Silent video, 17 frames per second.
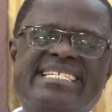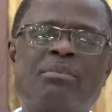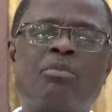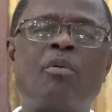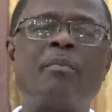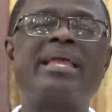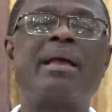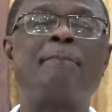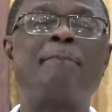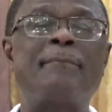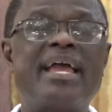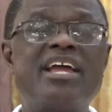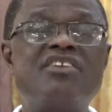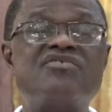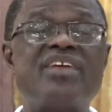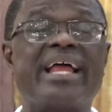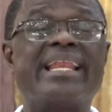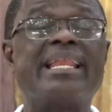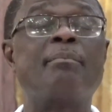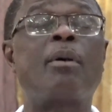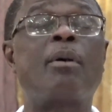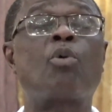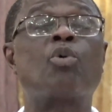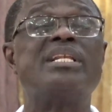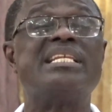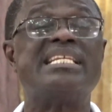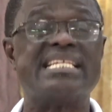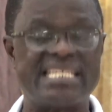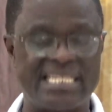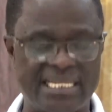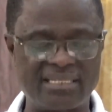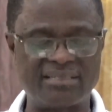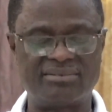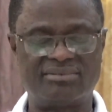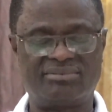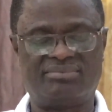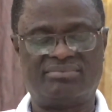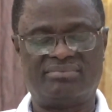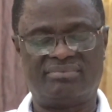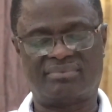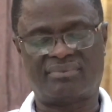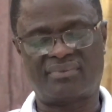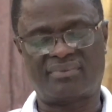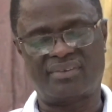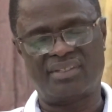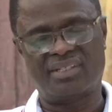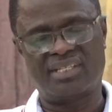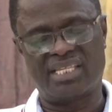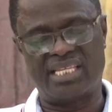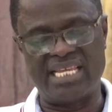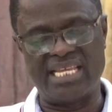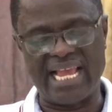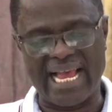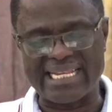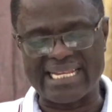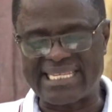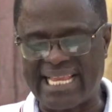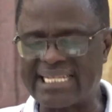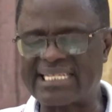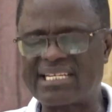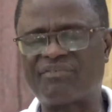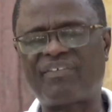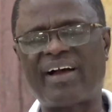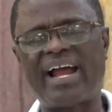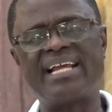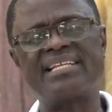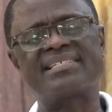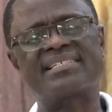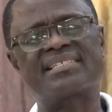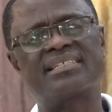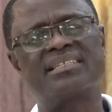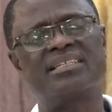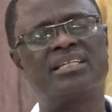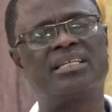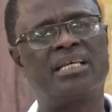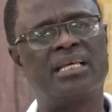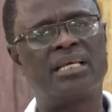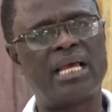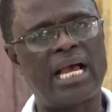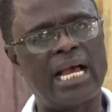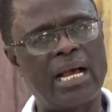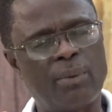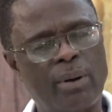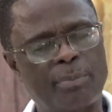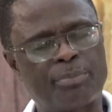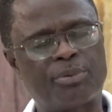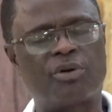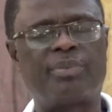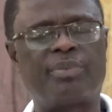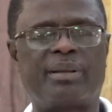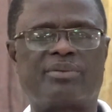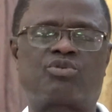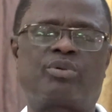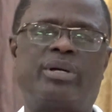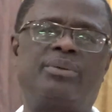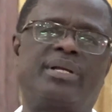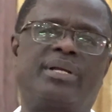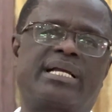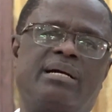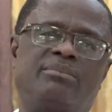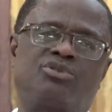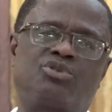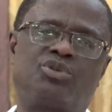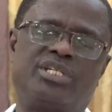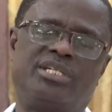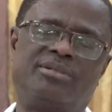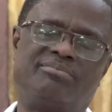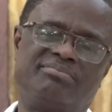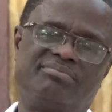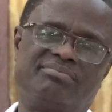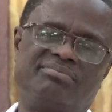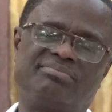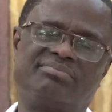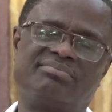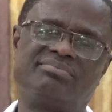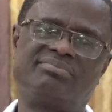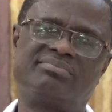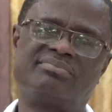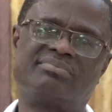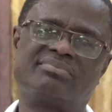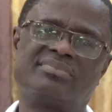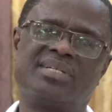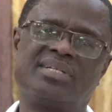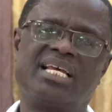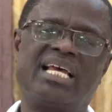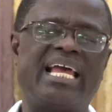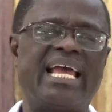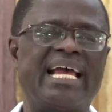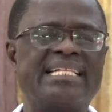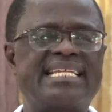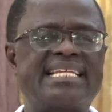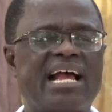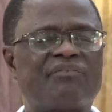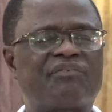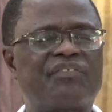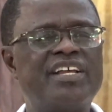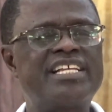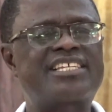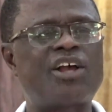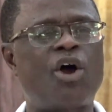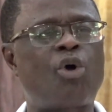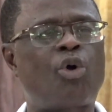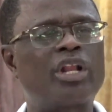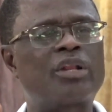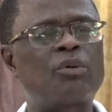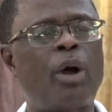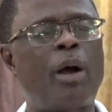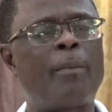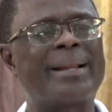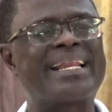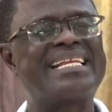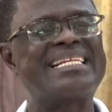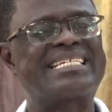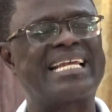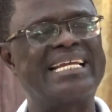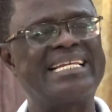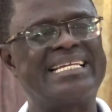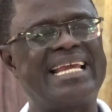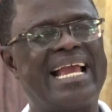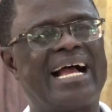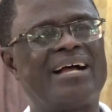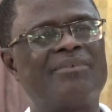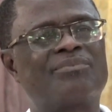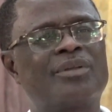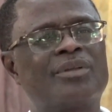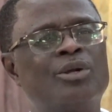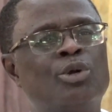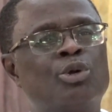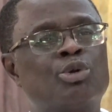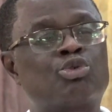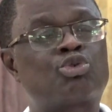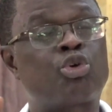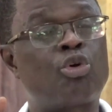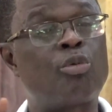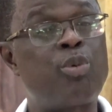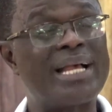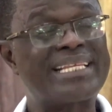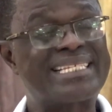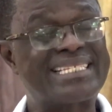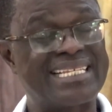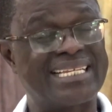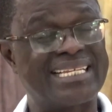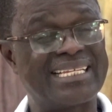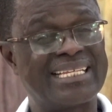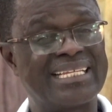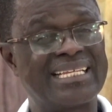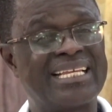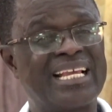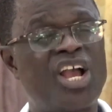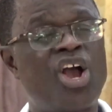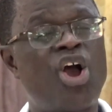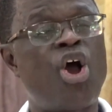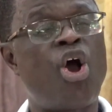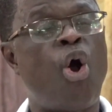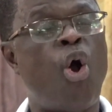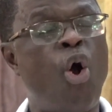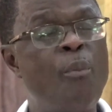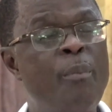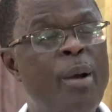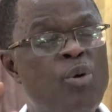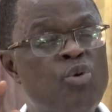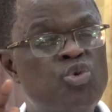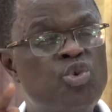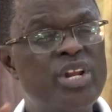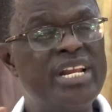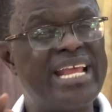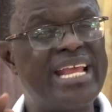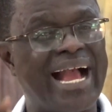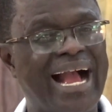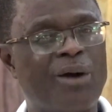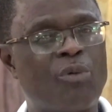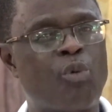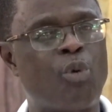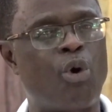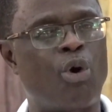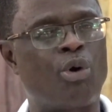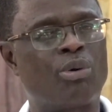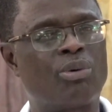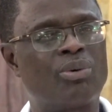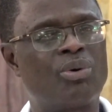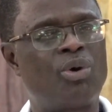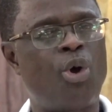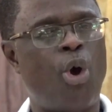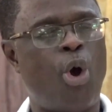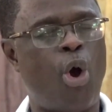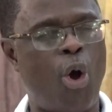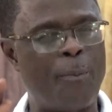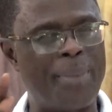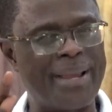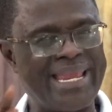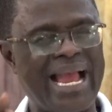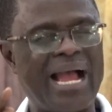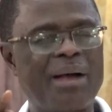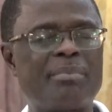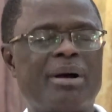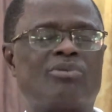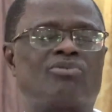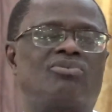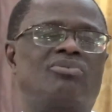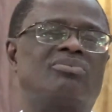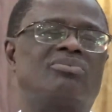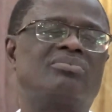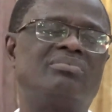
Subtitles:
enti mo me ye pa aduane ma won di he identifies our problems when we come to him enti afi se wo kon wo ba ne nchen dia to bo ase obehunu ne ha wo obeya ma